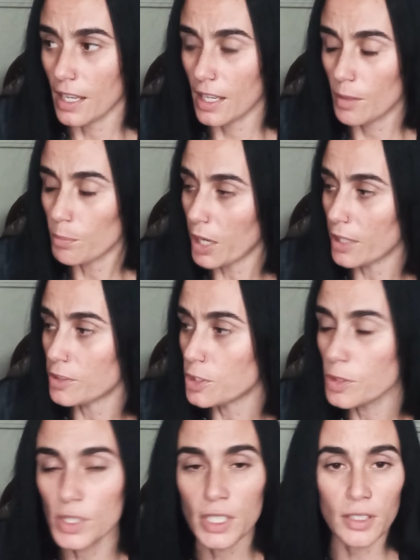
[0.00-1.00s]
And by
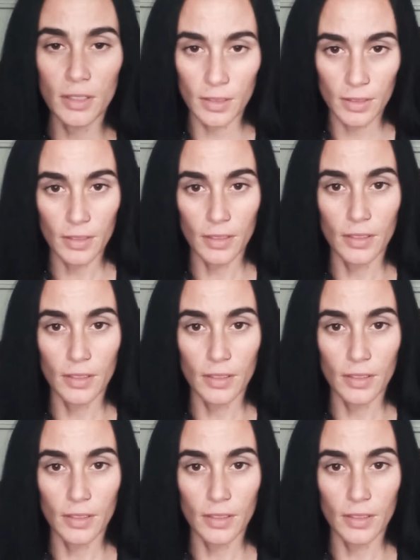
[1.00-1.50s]
choosing